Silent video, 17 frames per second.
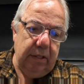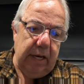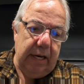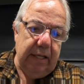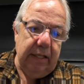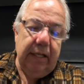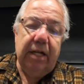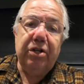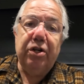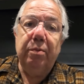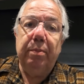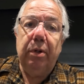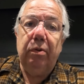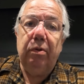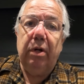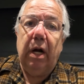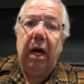kind of let you
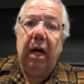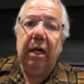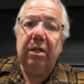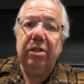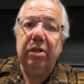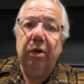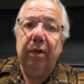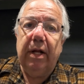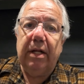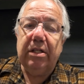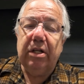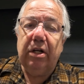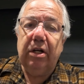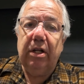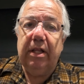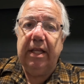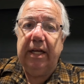boondock. So that's a
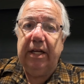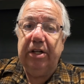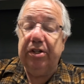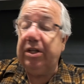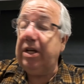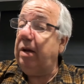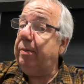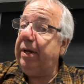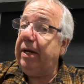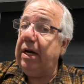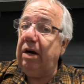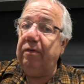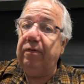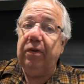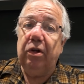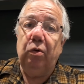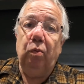good thing. You just got to be
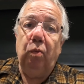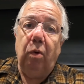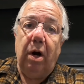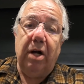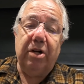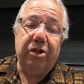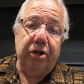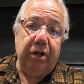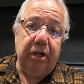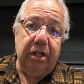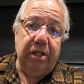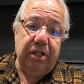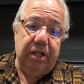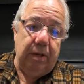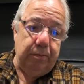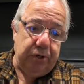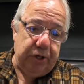careful and watch your
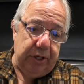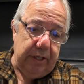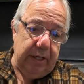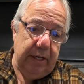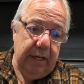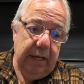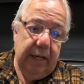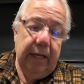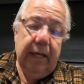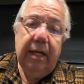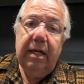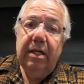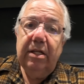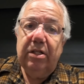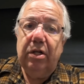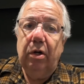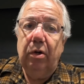consumption.
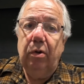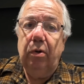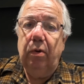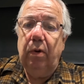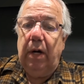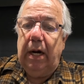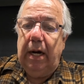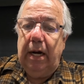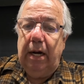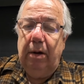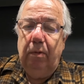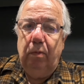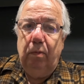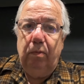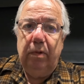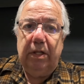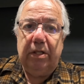
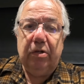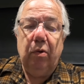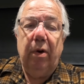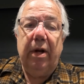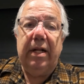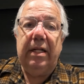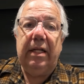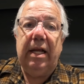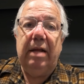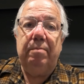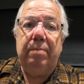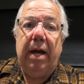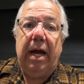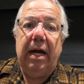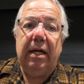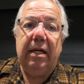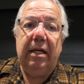So let's go ahead and get
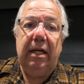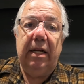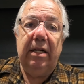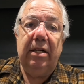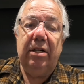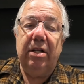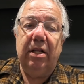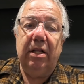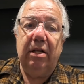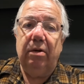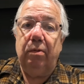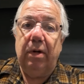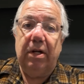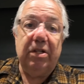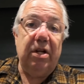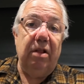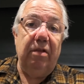back into the
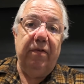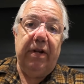rest of the